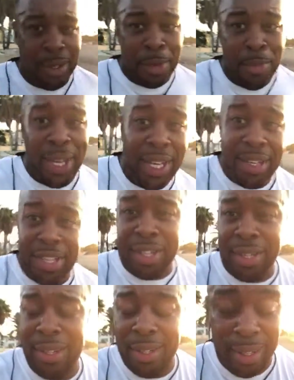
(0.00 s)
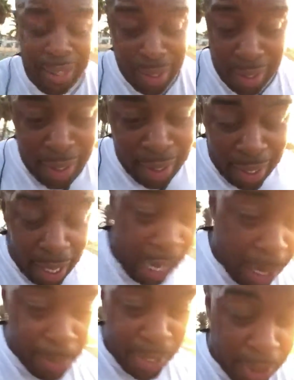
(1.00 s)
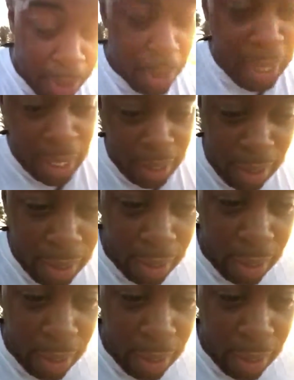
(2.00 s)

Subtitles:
on the beach. Absolutely